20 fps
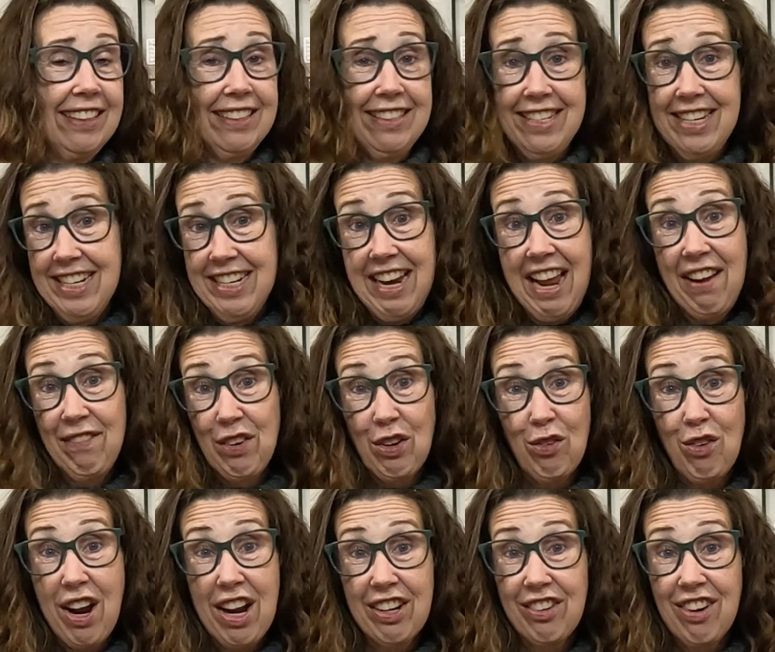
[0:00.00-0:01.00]
Didn't have a
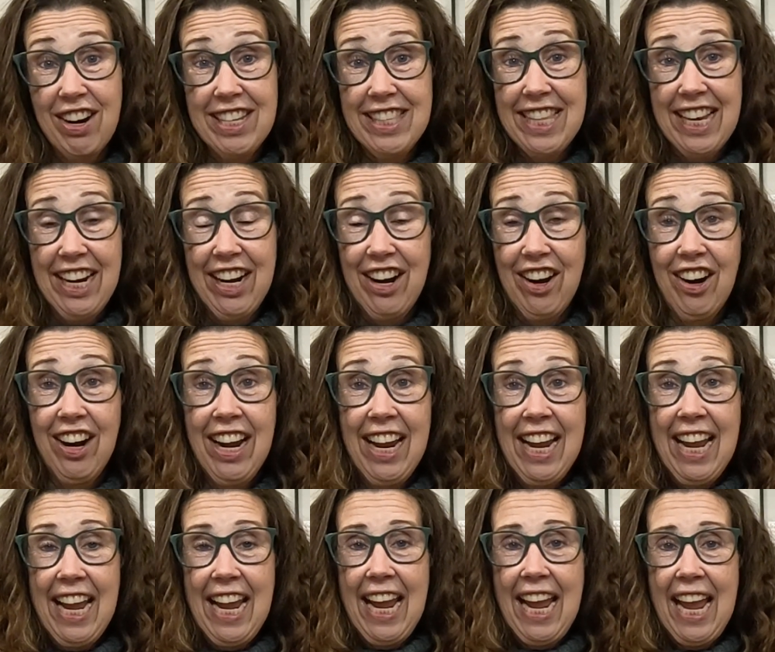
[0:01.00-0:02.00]
rug right there.
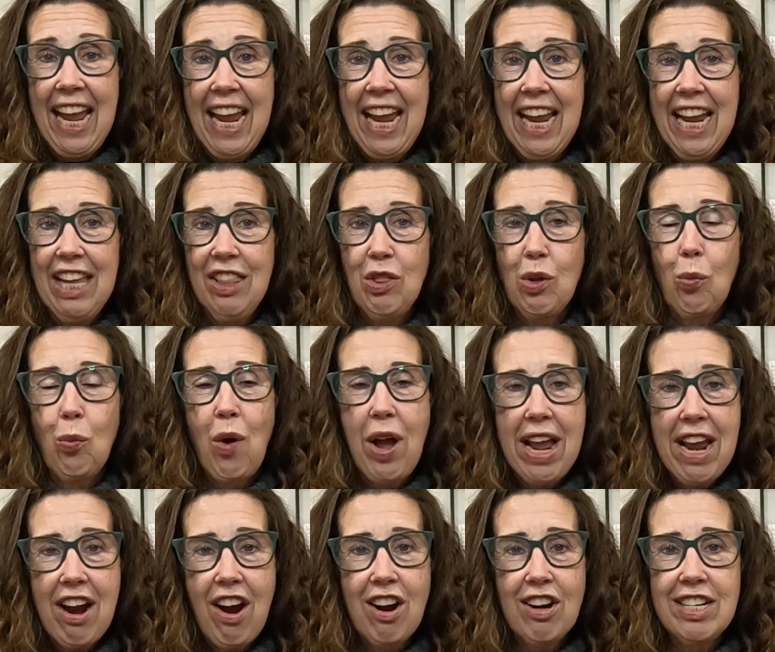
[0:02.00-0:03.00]
And the
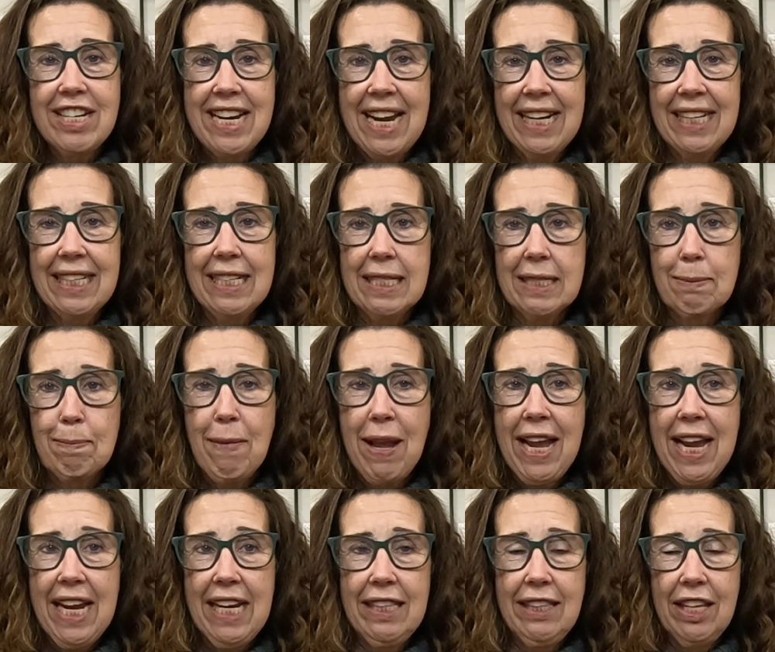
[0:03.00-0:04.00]
way our deck is
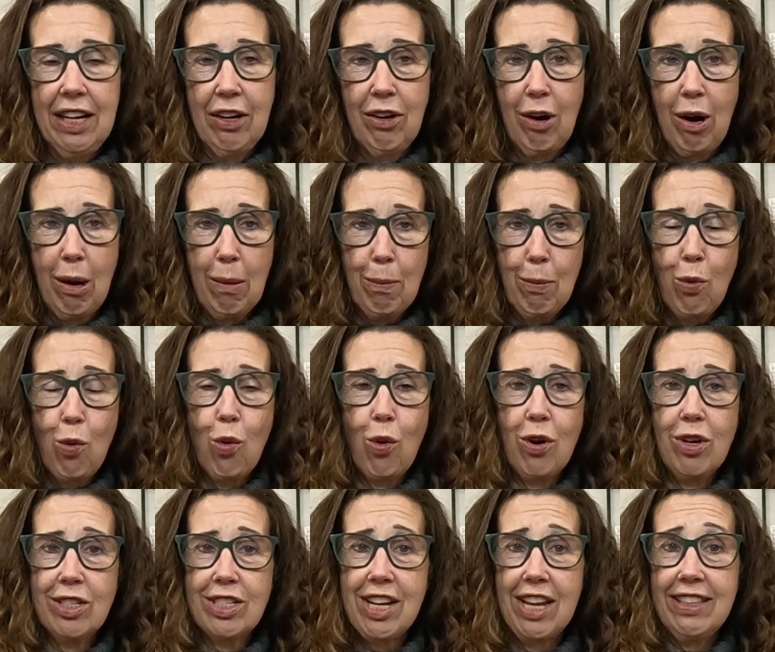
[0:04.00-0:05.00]
made, there are
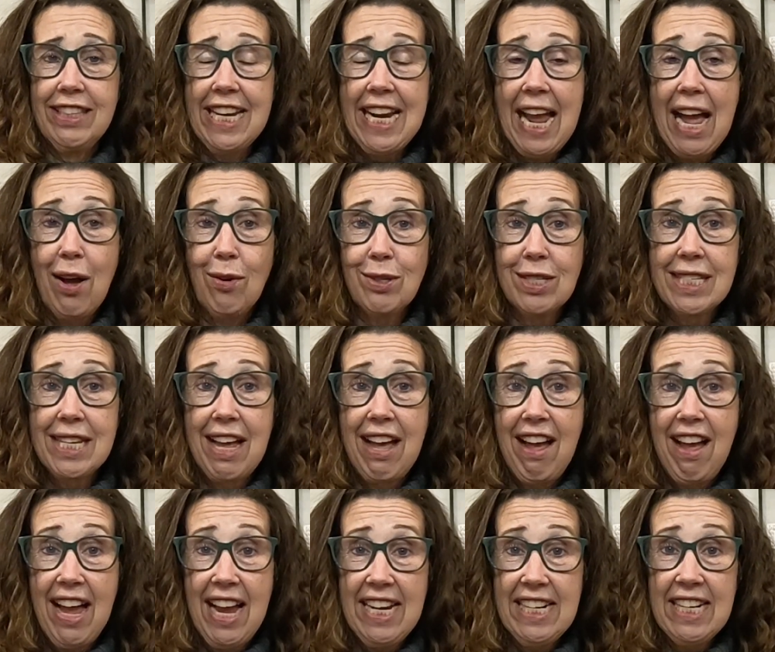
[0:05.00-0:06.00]
boards on the
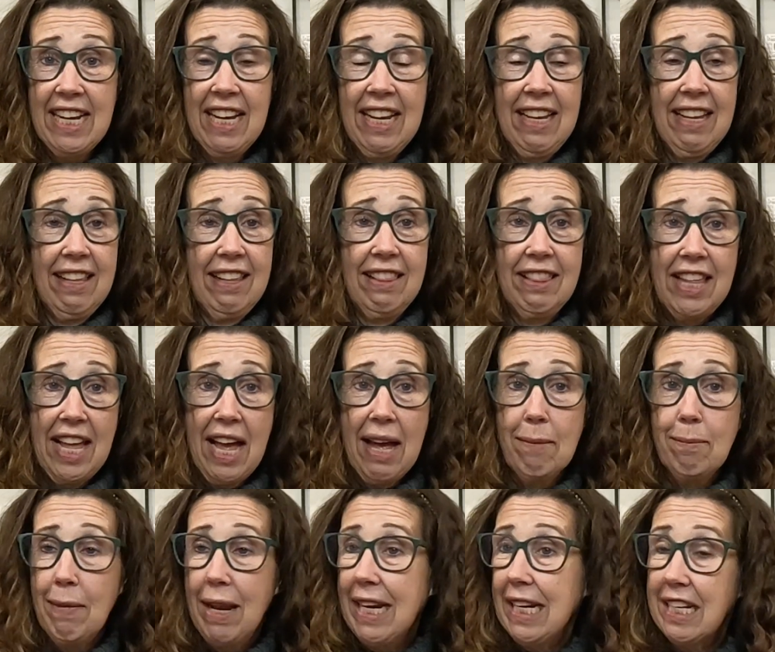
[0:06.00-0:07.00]
outside
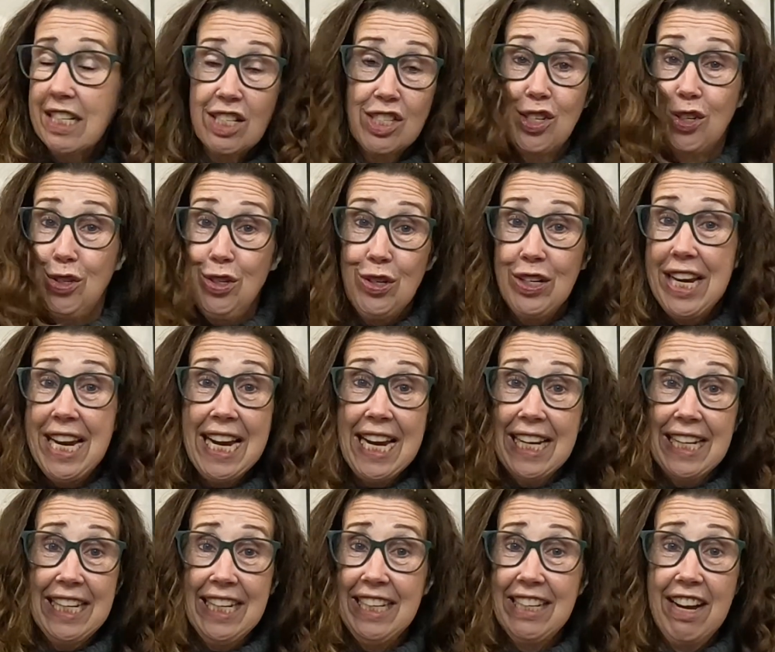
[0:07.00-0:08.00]
that make it so you
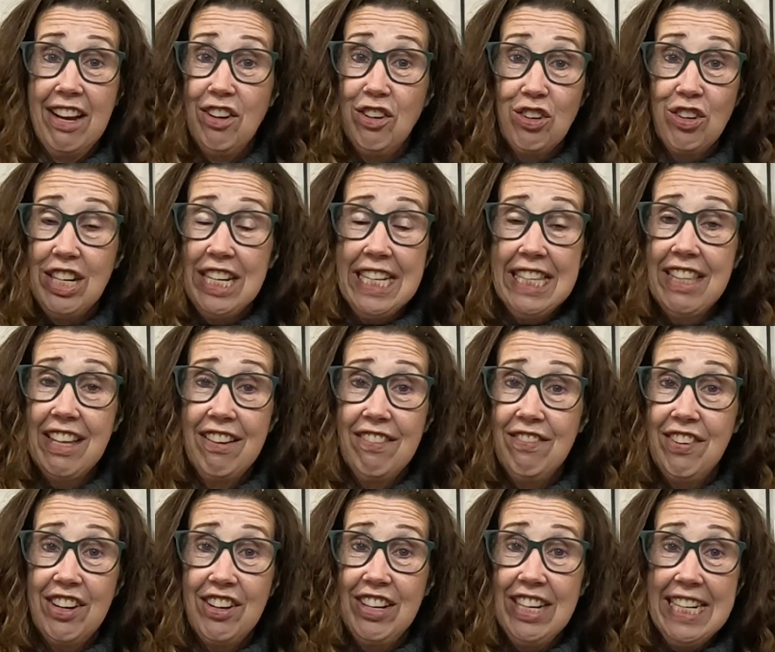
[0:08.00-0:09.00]
can't get underneath it
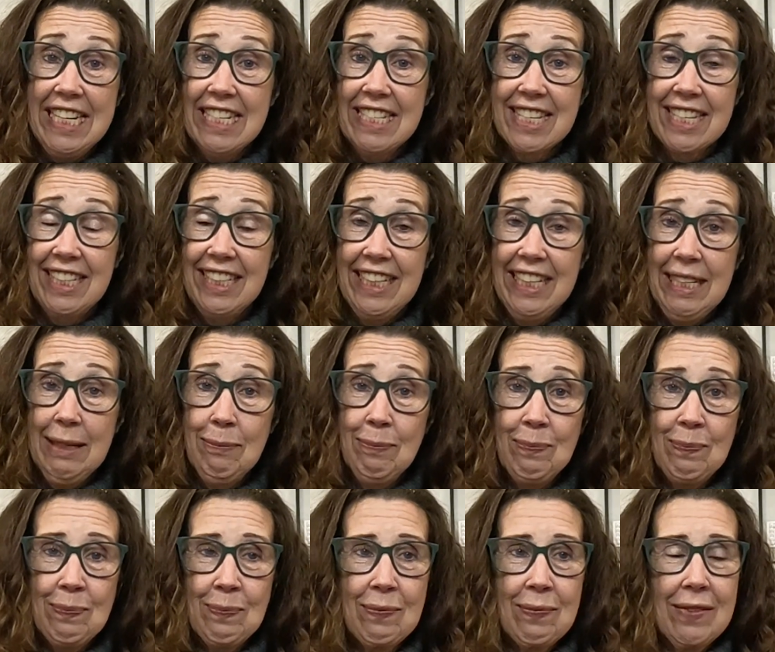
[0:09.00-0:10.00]
very easily.
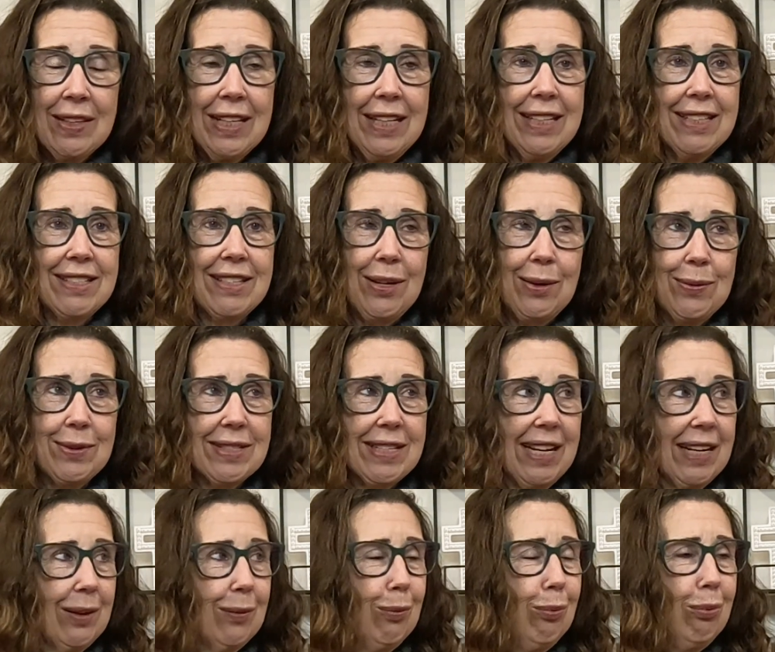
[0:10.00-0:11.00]
So I was
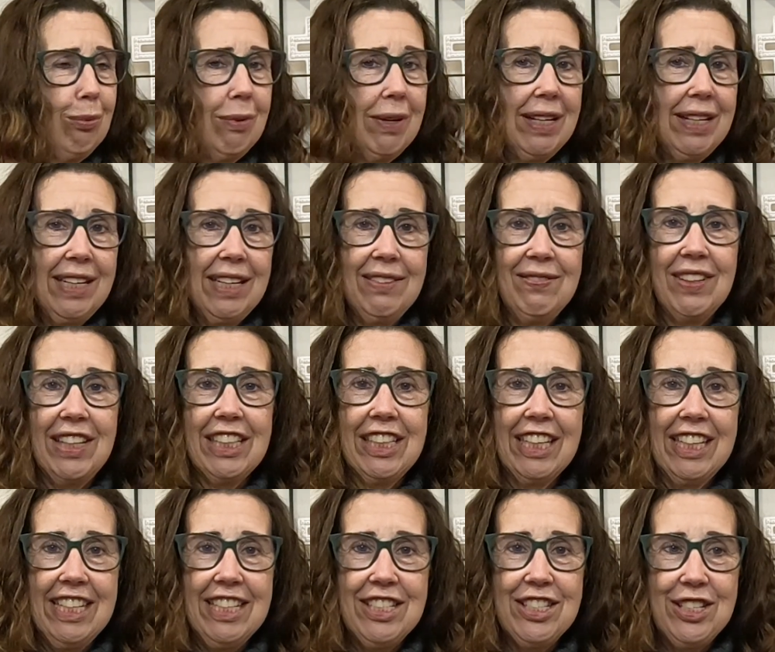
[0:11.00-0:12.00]
like, what am I
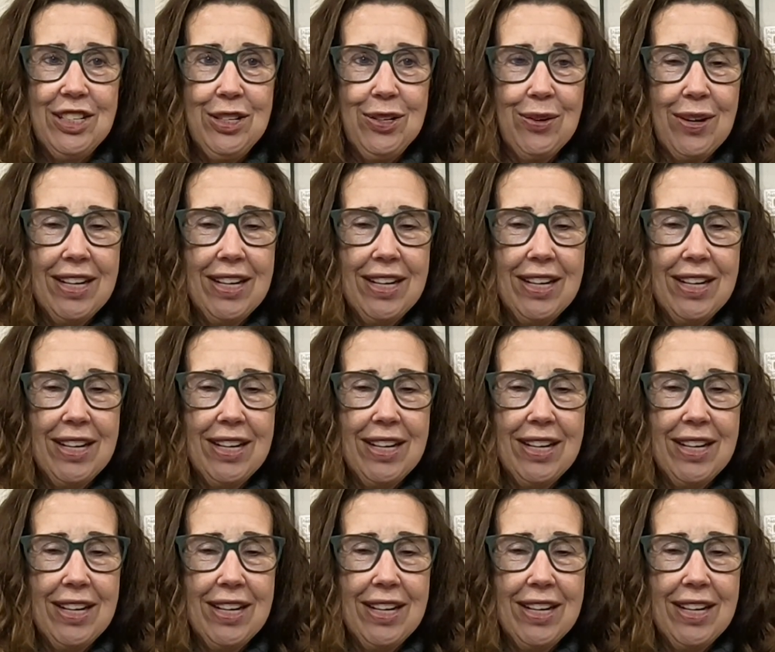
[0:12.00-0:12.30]
gonna do?